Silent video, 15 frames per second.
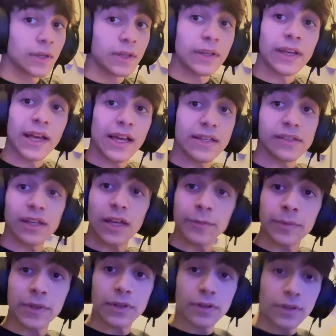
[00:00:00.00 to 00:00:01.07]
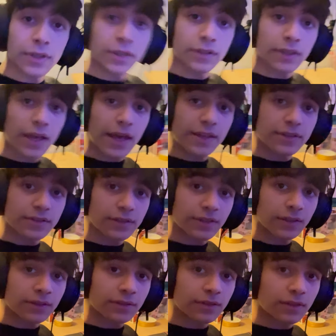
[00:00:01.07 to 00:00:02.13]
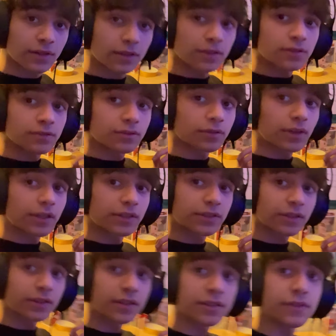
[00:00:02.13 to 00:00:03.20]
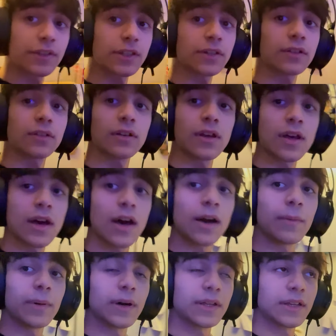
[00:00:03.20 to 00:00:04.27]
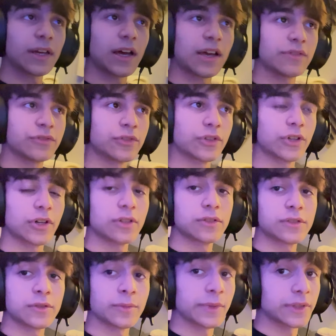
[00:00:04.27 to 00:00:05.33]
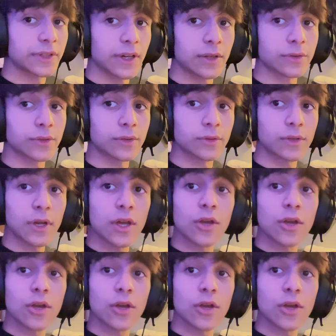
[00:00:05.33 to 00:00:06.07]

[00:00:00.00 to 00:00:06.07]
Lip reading: Guys, I'm here in editing this video, but I forgot to make the outro.